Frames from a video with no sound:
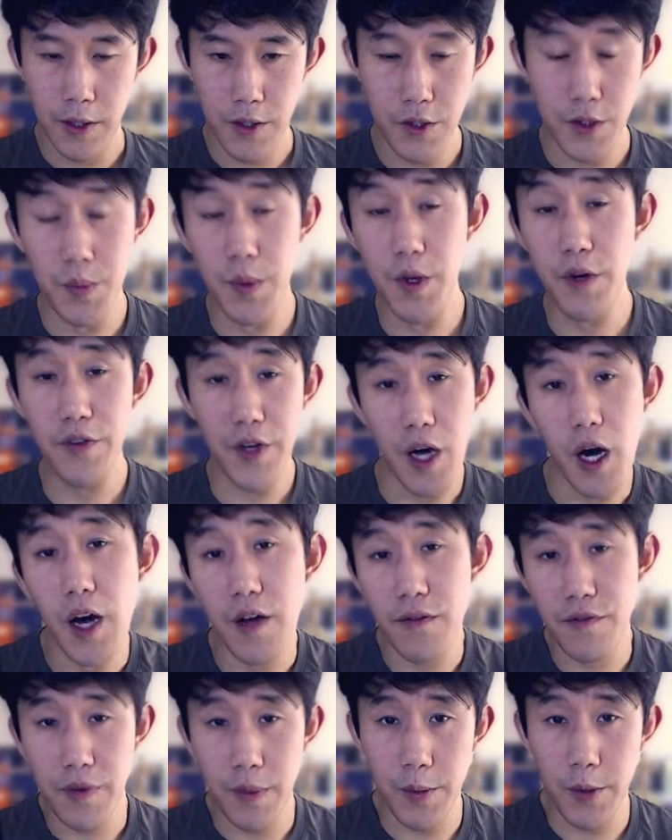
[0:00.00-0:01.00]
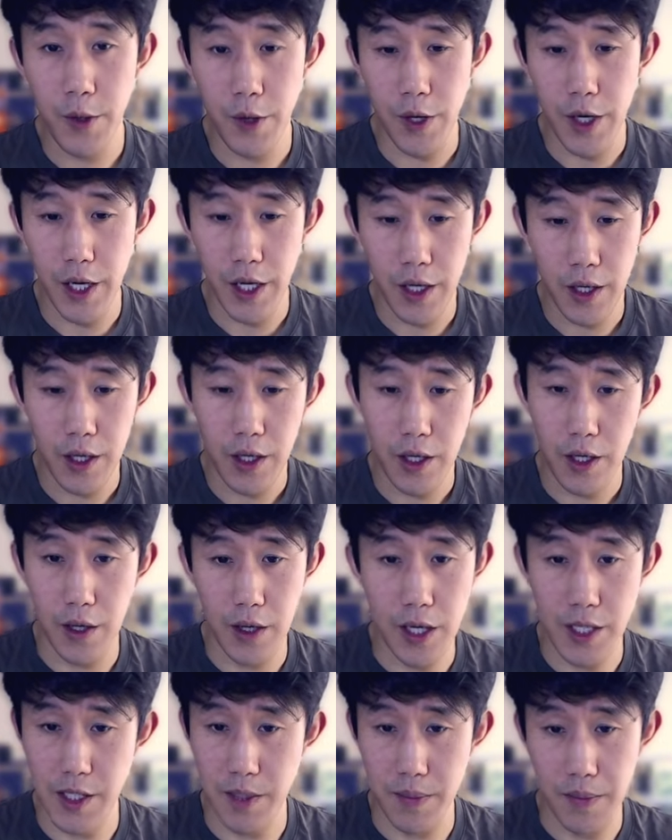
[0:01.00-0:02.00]
So moving on from creating your
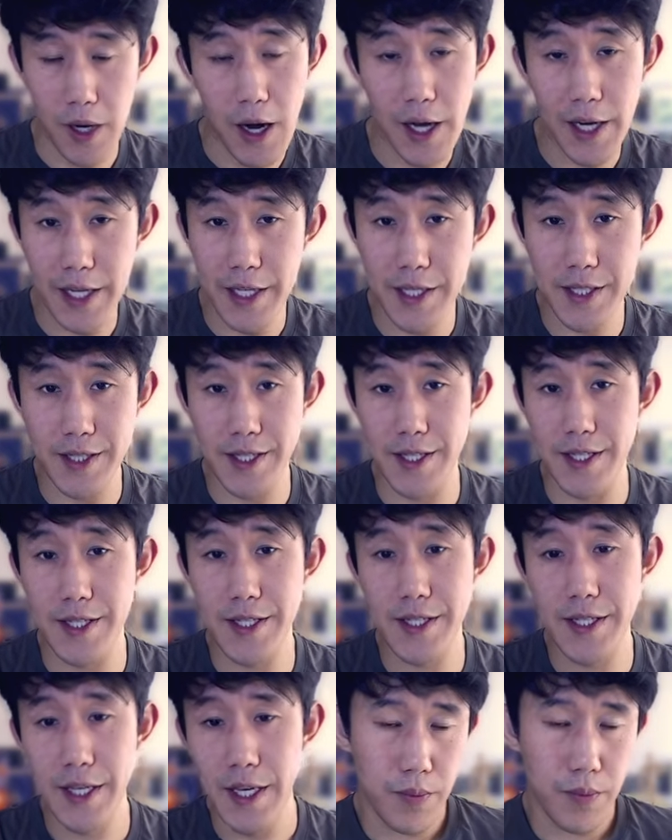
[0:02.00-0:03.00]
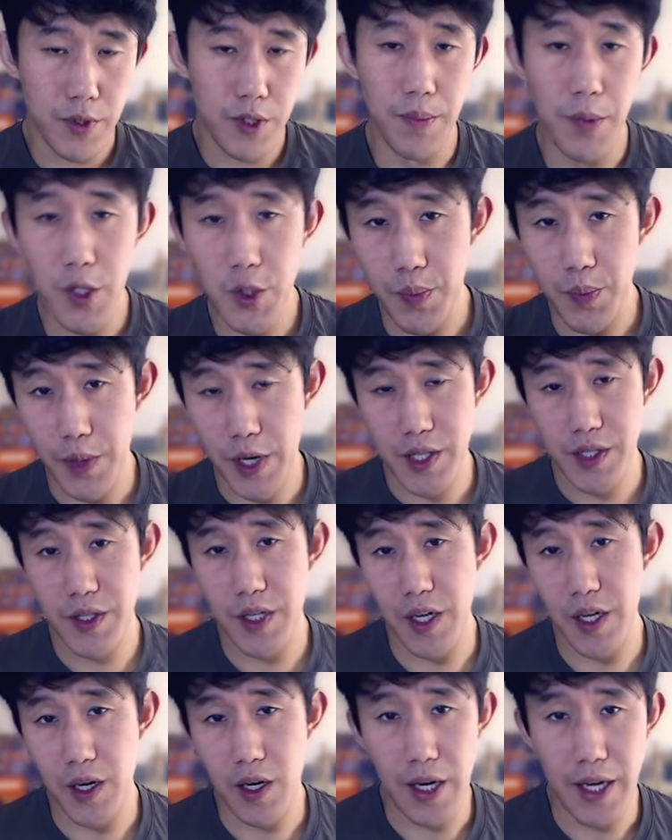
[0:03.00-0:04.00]
custom audiences, so most brands
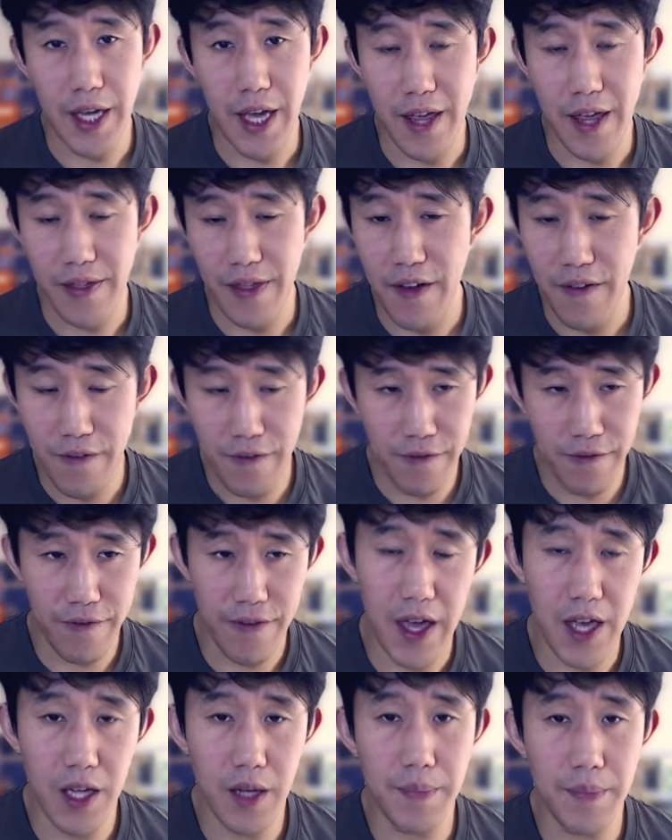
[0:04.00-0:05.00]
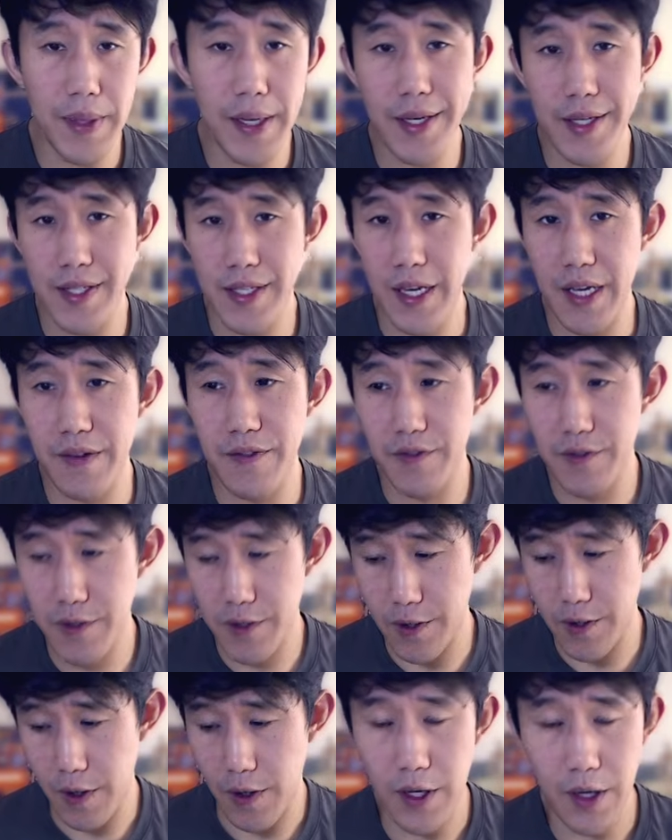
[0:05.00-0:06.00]
here, again, they fail because they've
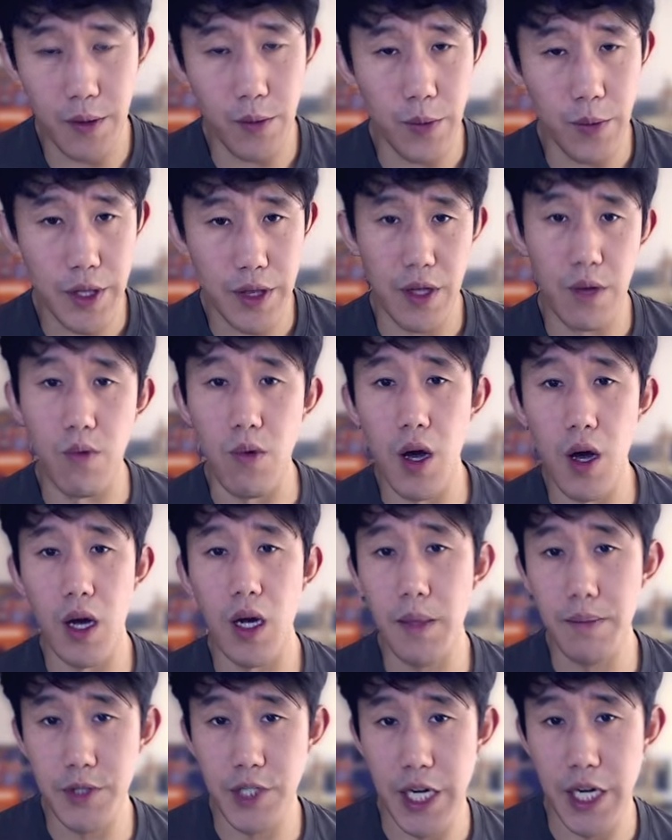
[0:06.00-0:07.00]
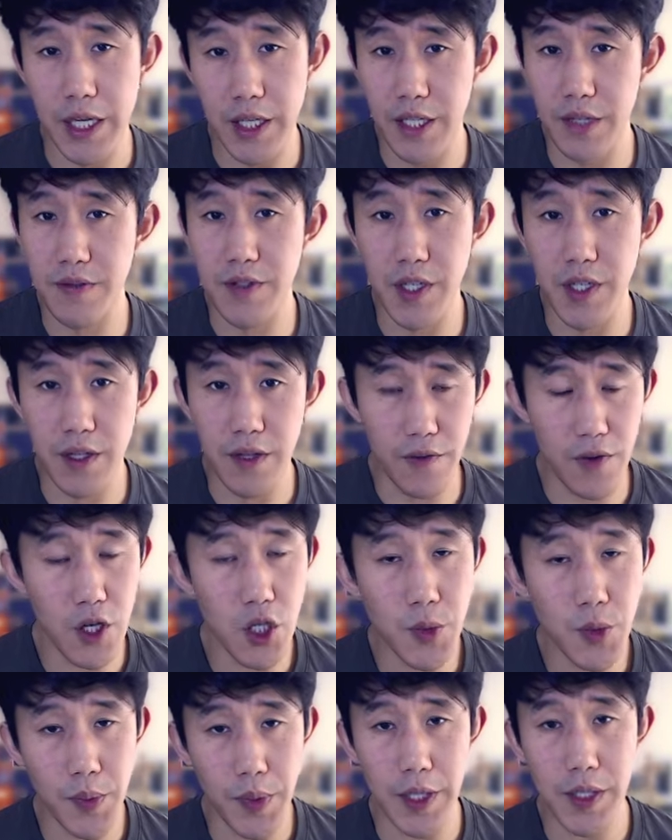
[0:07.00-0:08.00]
started with the wrong objectives in the
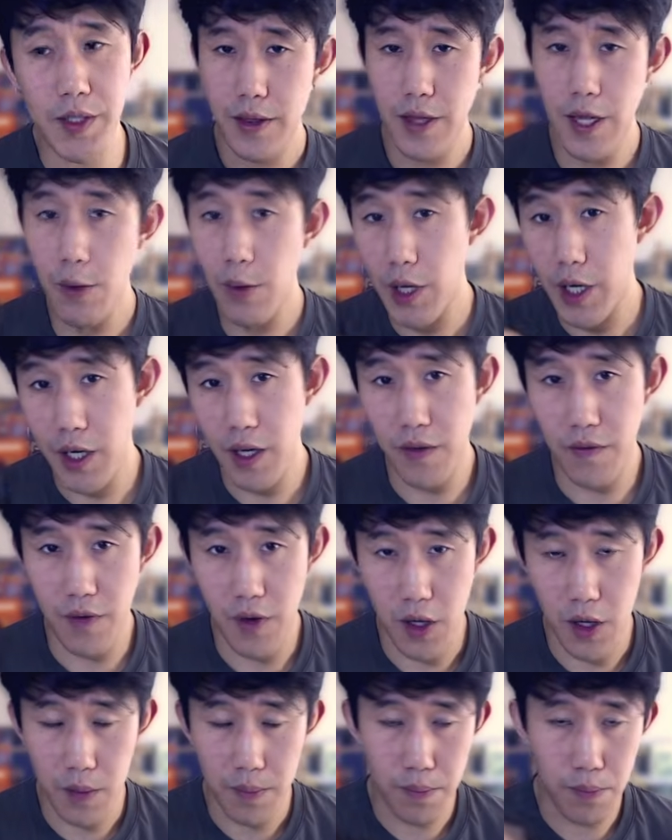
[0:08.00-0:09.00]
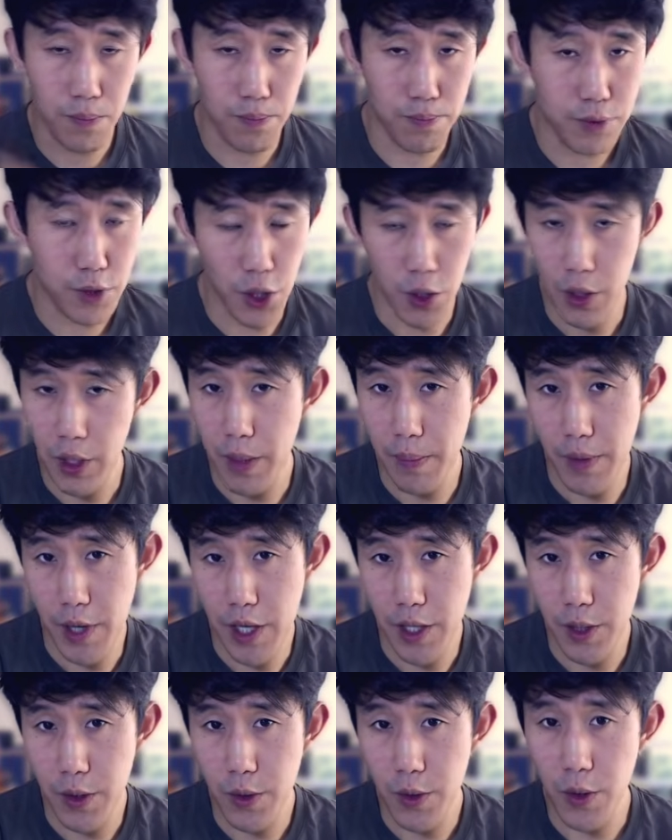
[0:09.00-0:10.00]
first place. They want to convert totally
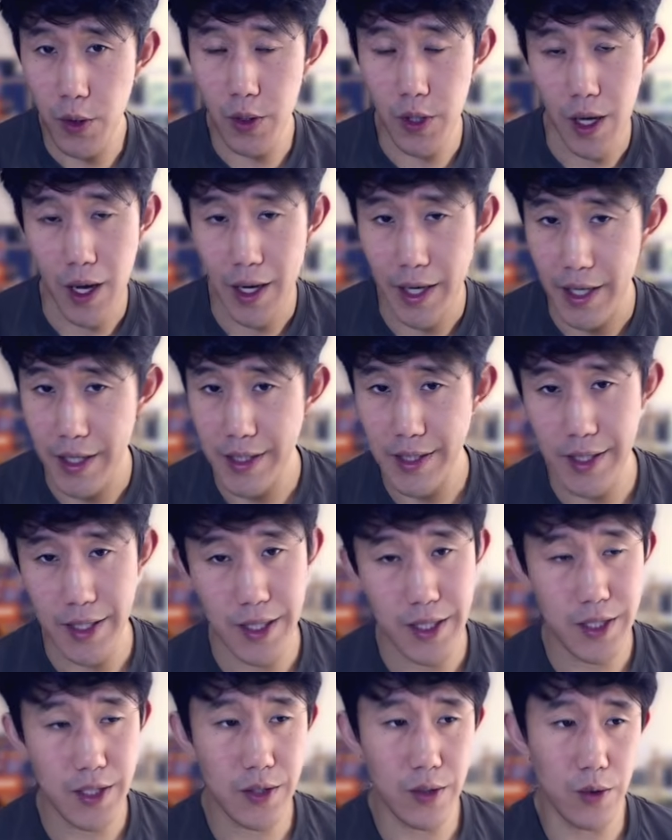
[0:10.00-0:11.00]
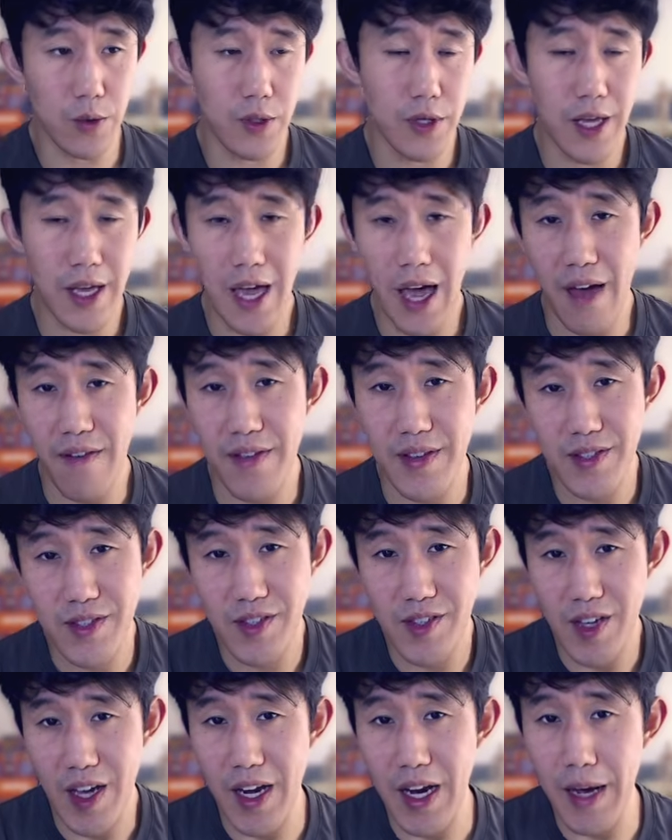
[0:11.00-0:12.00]
brand new cold audiences, or they haven't
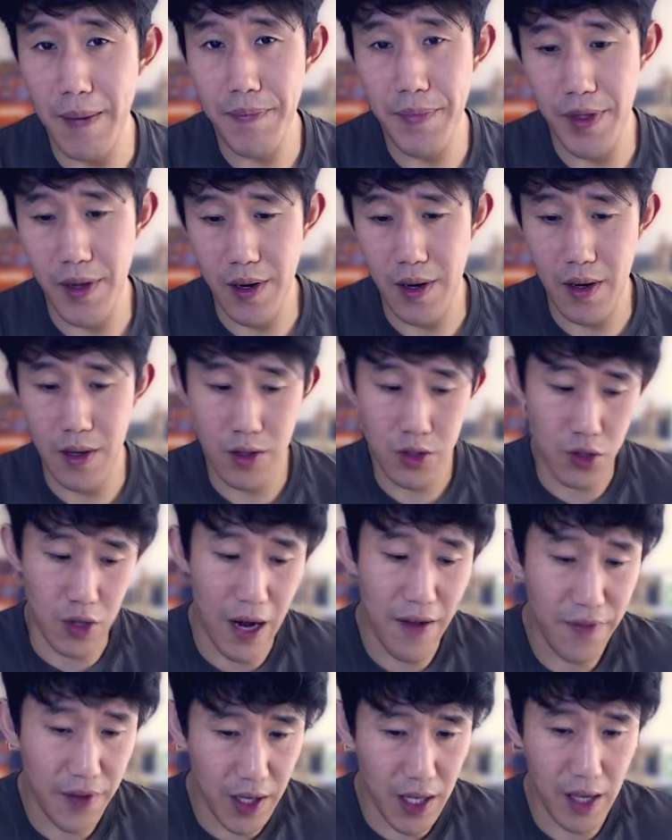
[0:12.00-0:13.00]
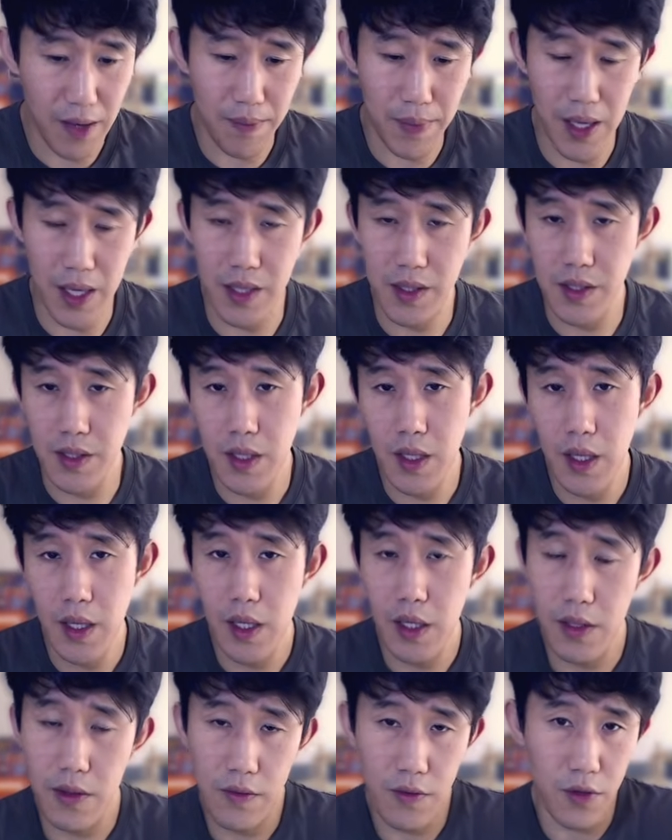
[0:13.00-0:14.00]
set up their traffic campaigns
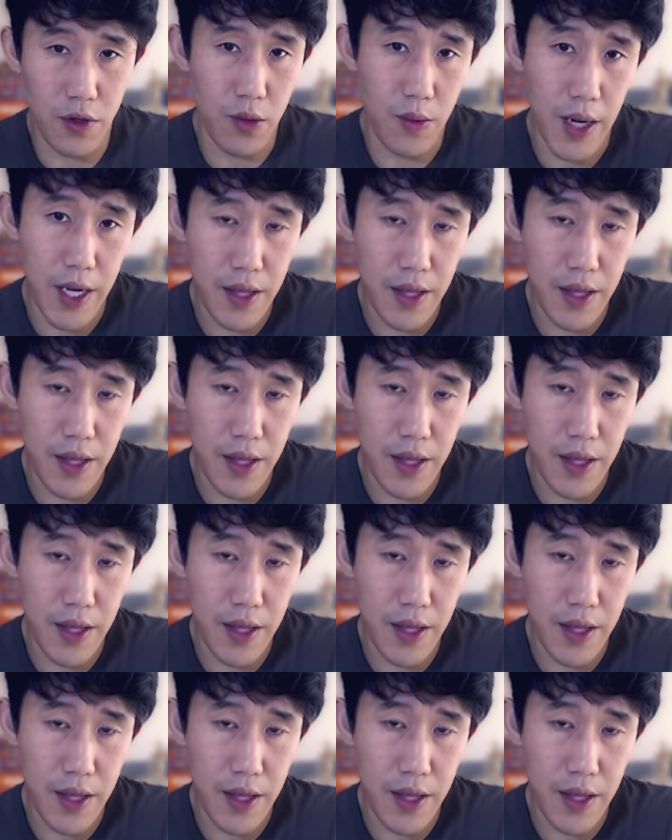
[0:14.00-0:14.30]
for the right